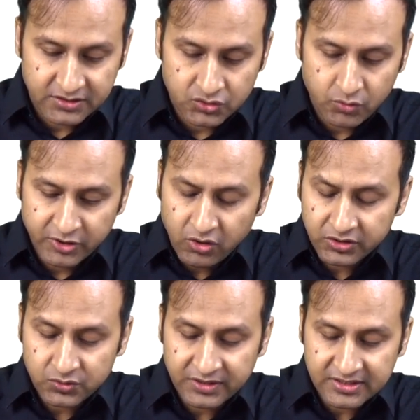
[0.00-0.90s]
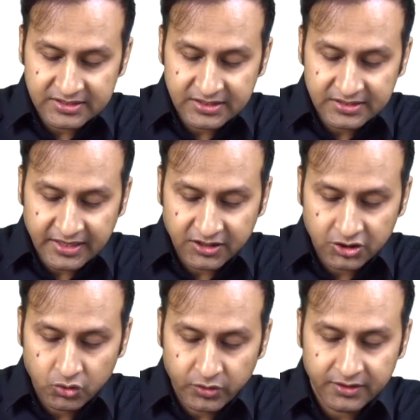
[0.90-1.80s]
So because we can see that the
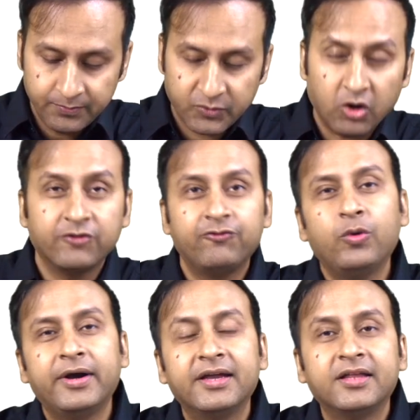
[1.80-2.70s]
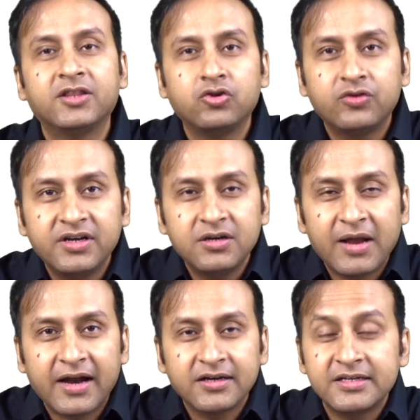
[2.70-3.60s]
urine or the fluid in the urinary
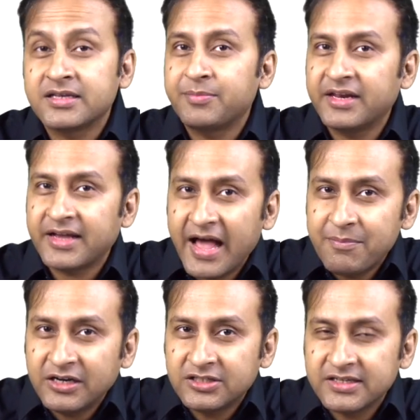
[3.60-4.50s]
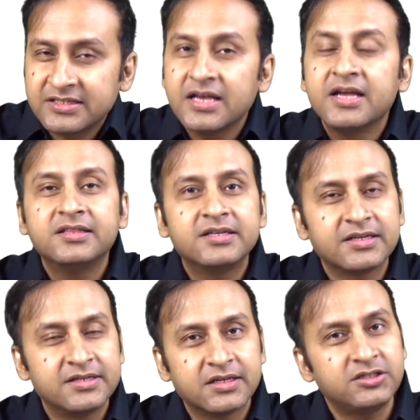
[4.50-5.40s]
bladder is appearing hyperintense, this
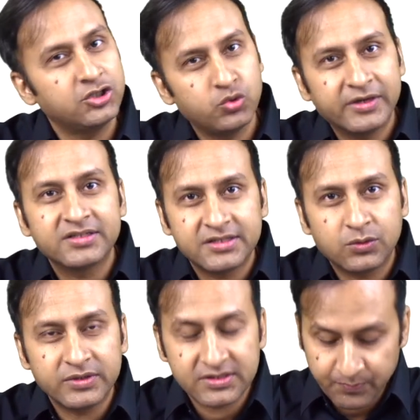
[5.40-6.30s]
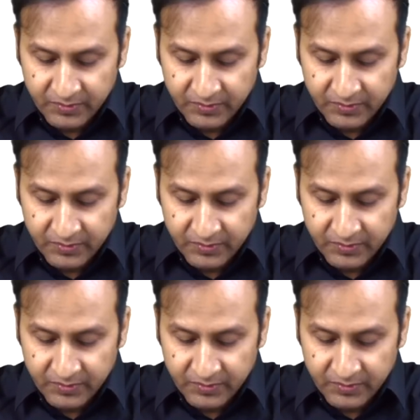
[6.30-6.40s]
is a T2 weighted sequence.